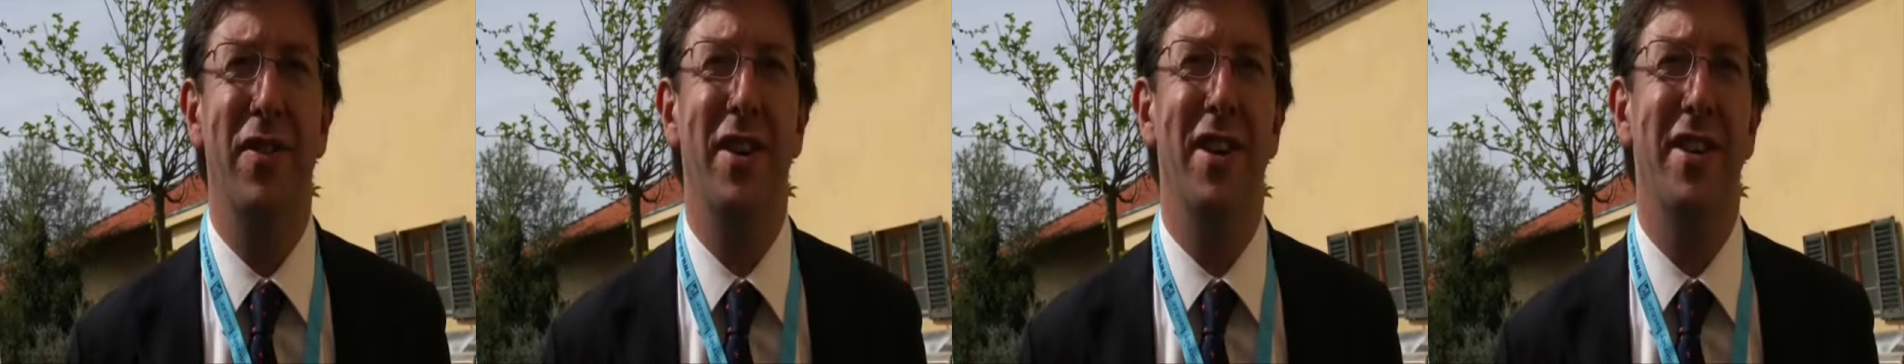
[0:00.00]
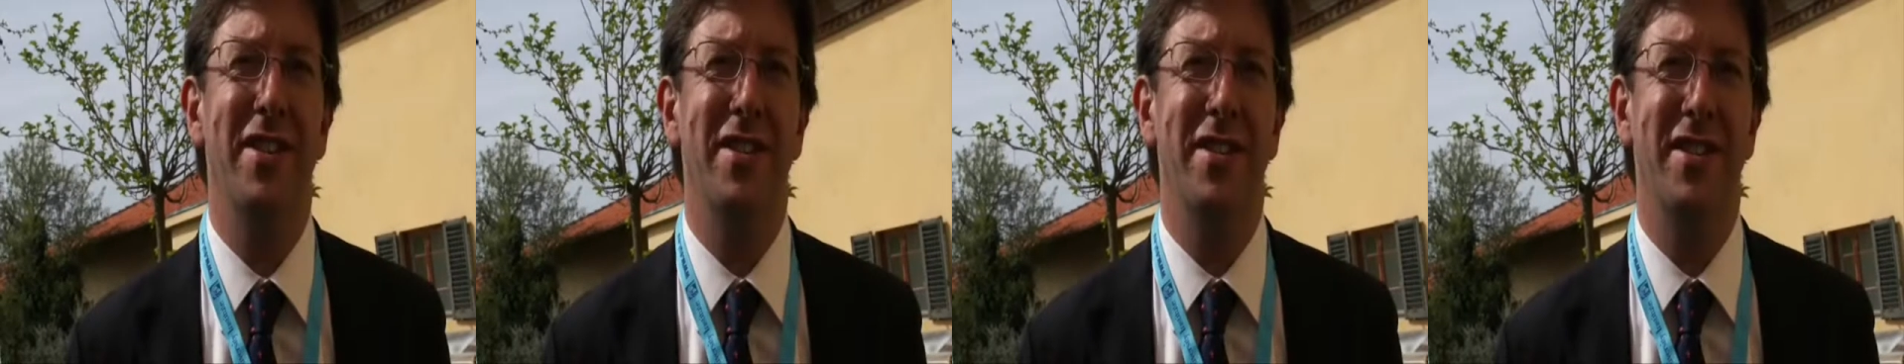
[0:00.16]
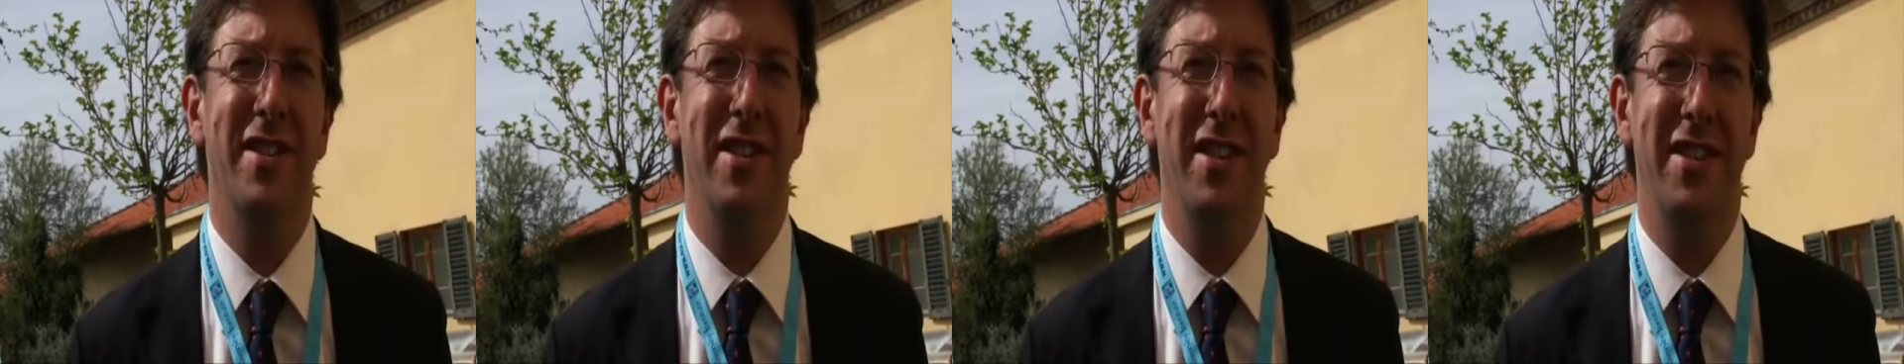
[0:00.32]

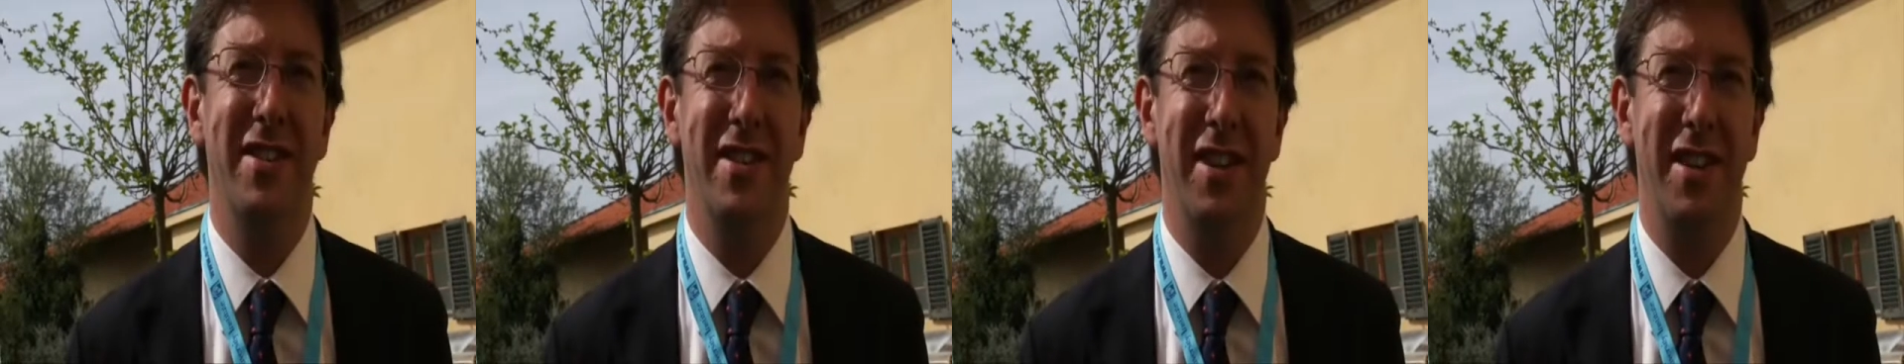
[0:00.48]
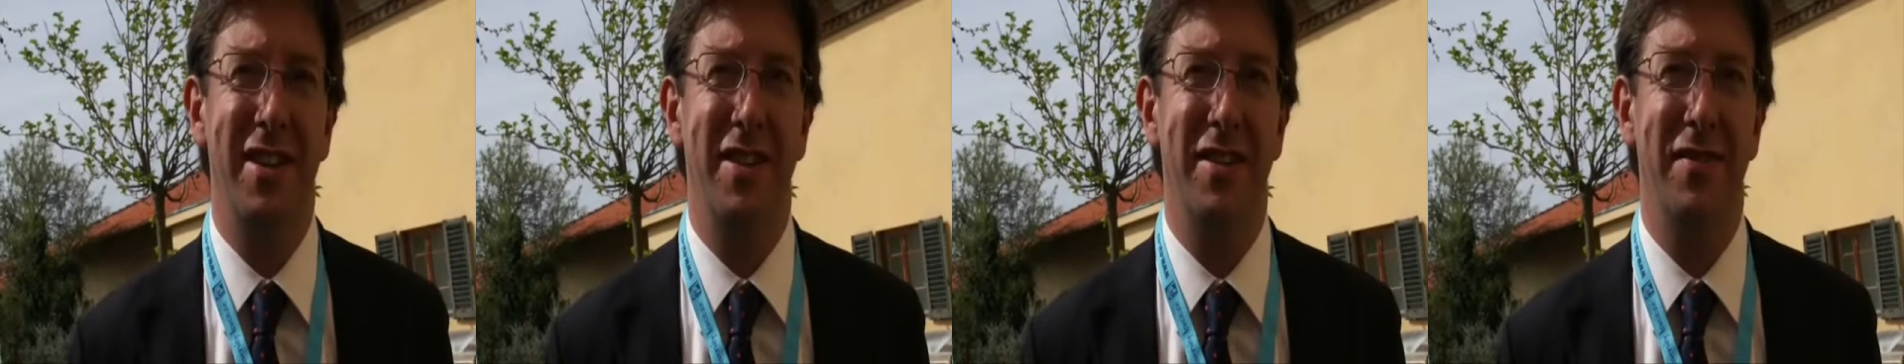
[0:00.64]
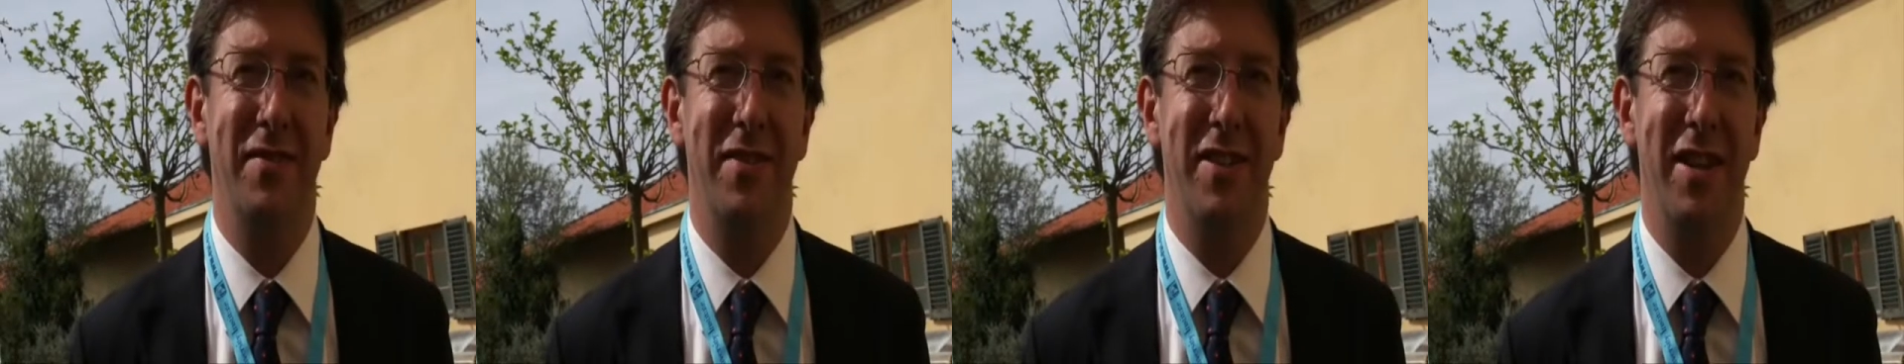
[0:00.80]
first
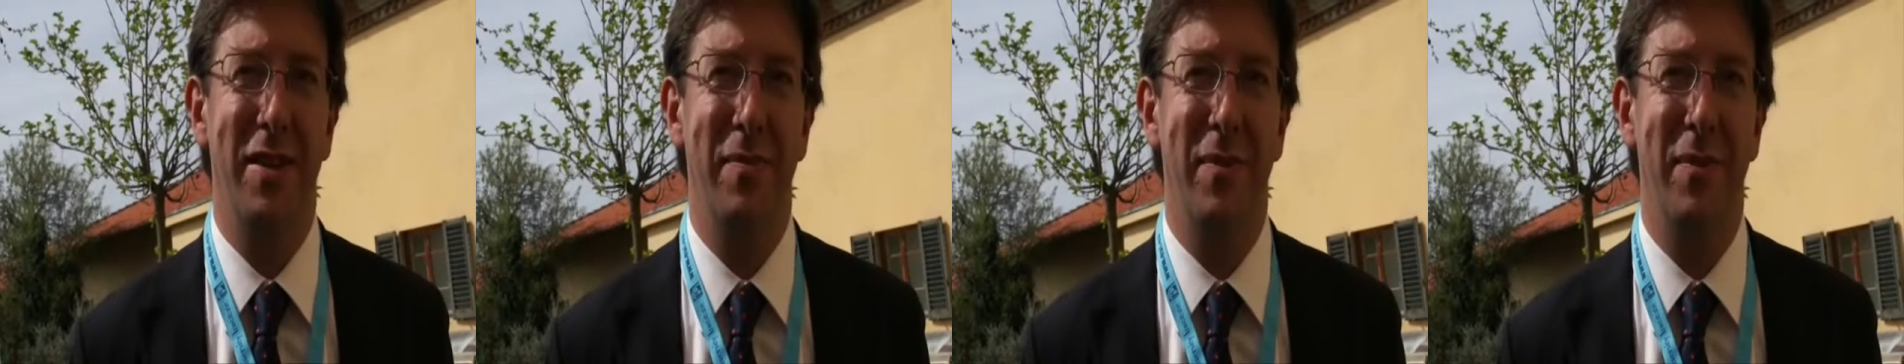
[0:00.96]
executive